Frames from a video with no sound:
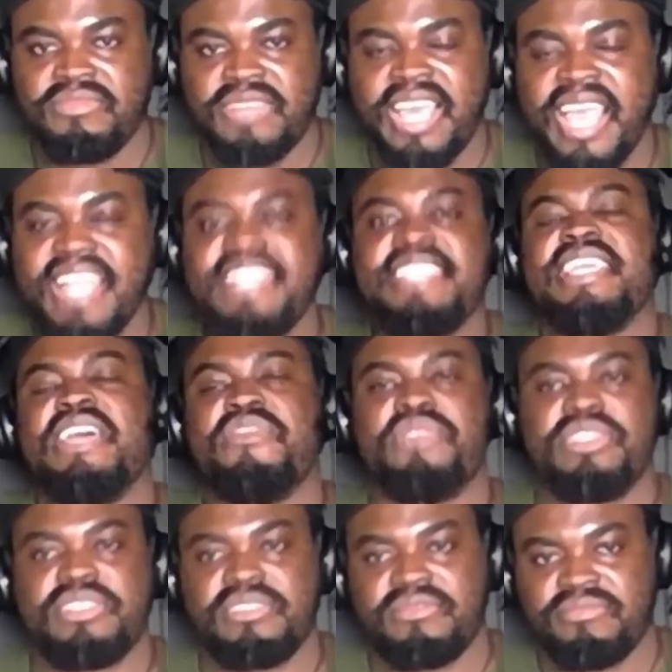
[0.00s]
I deserve
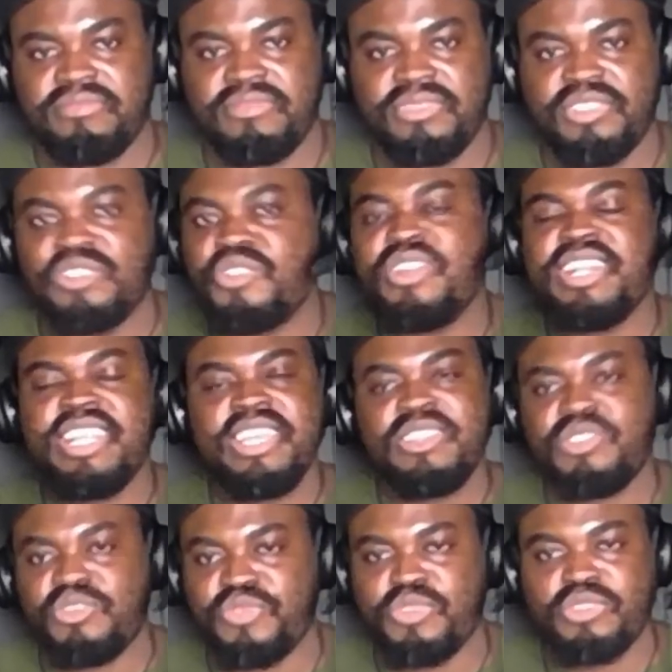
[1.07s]
it. You don't need
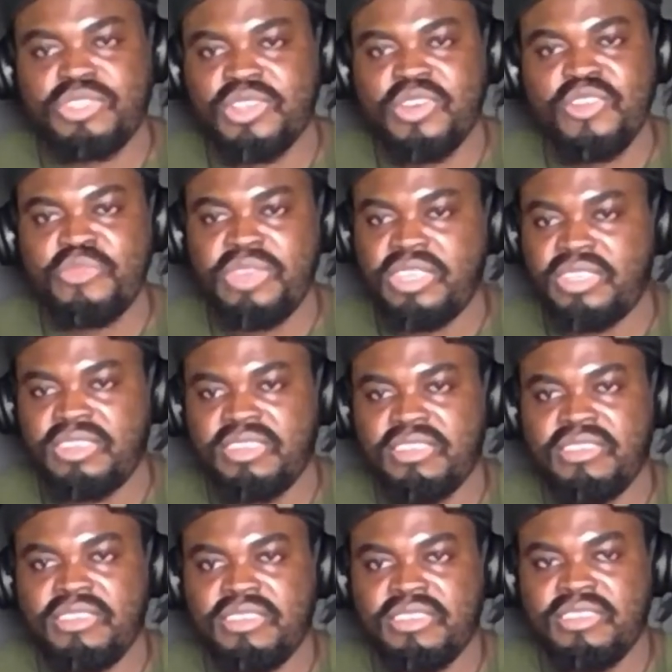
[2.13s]
to vote on me,
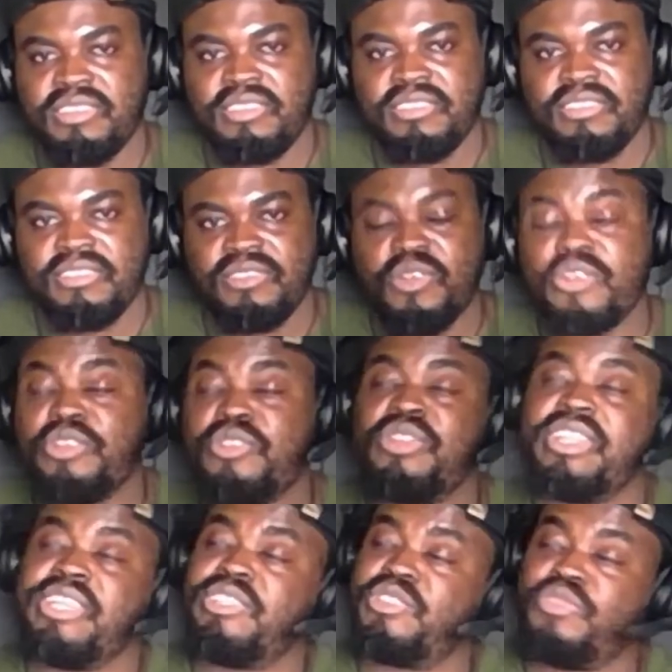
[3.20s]
or you don't
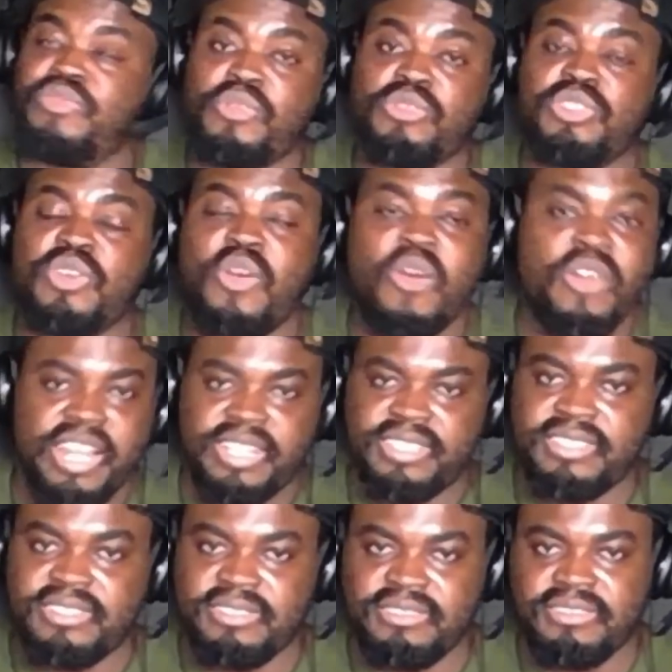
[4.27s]
need to vote on
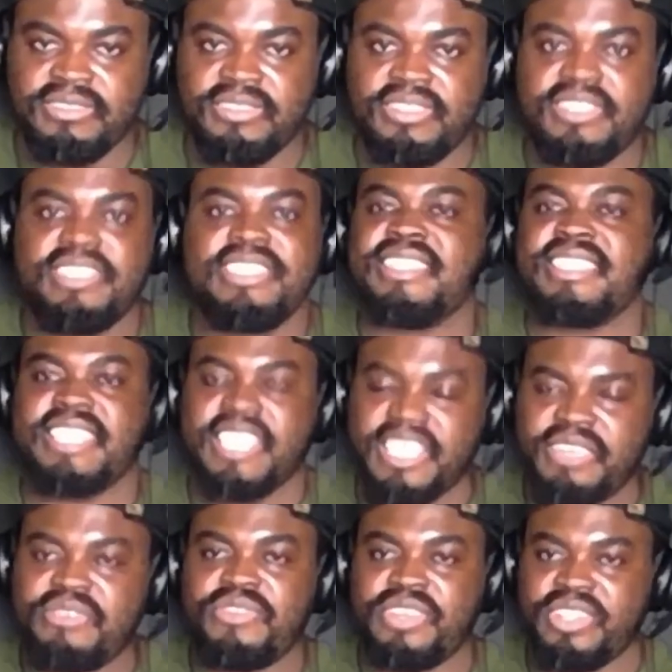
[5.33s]
it. Just
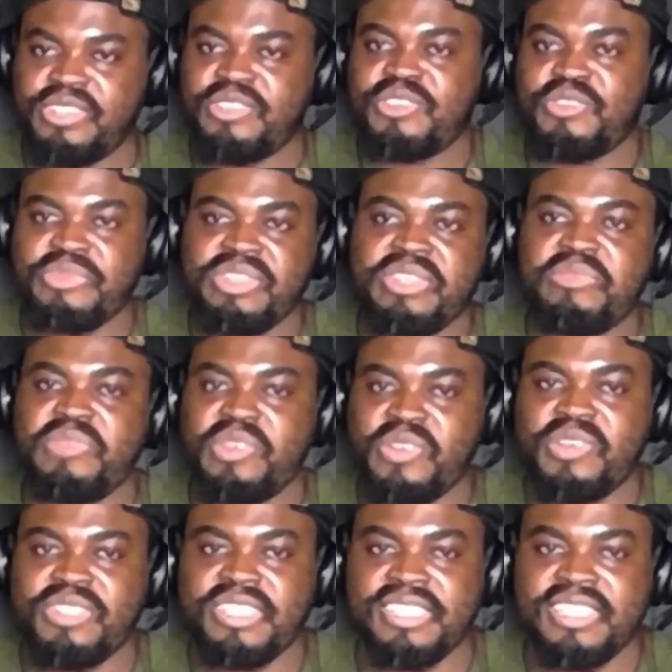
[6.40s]
give it to me
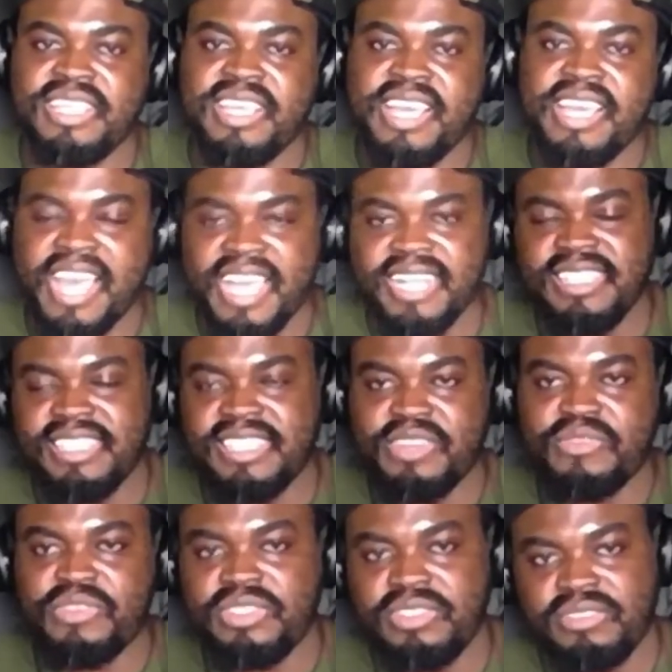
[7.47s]
because I
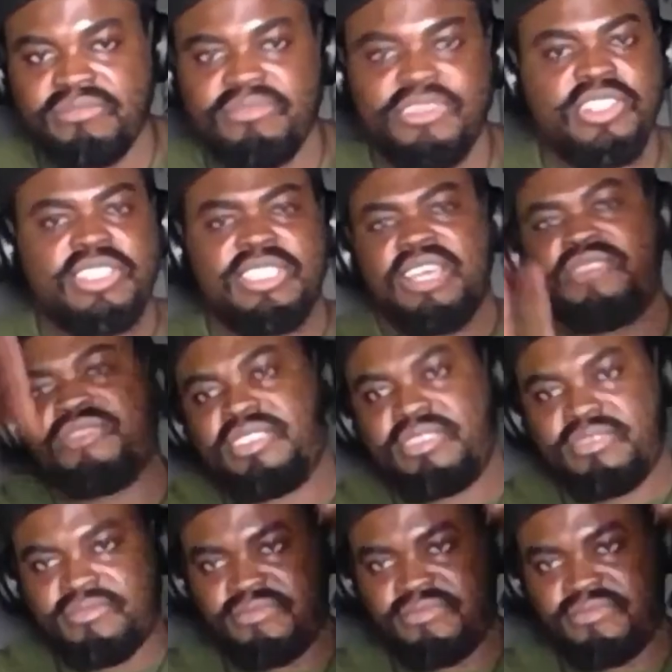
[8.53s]
deserve it. You deserve it.